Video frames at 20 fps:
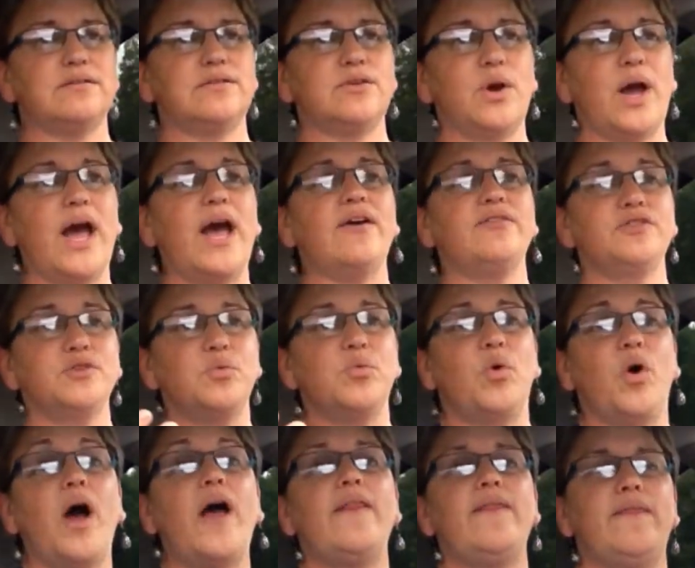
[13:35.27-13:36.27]
You have to
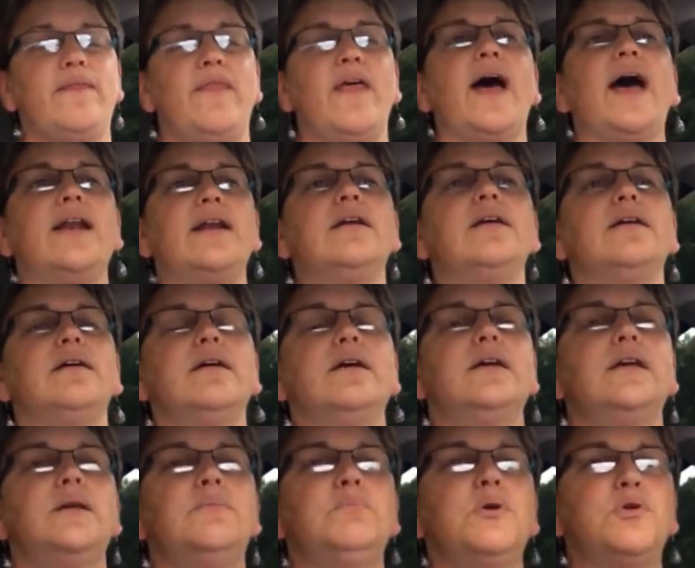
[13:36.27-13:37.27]
want that
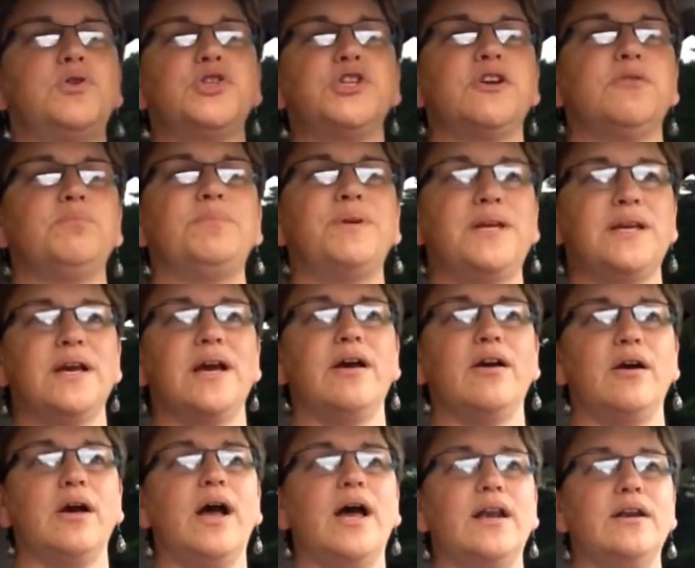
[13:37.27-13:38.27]
emotion of being
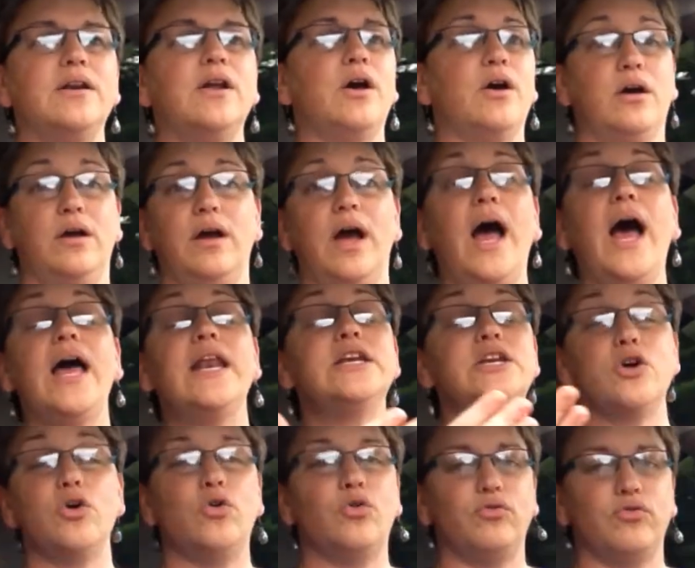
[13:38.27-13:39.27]

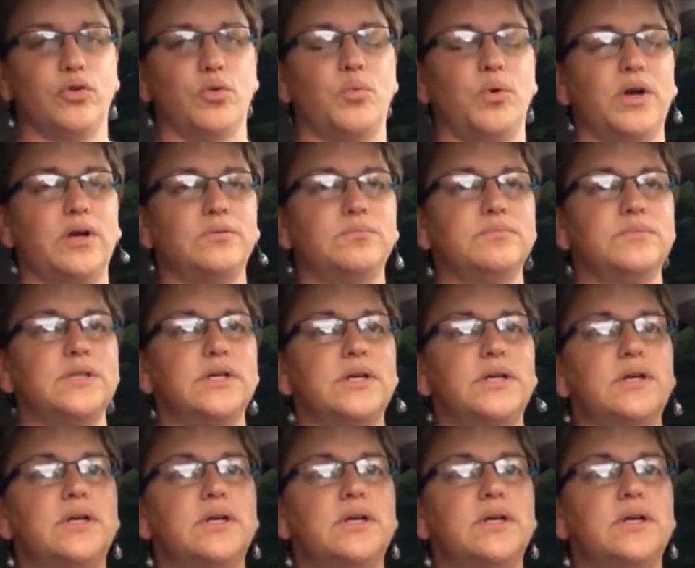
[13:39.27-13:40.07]
un-overwhelmed.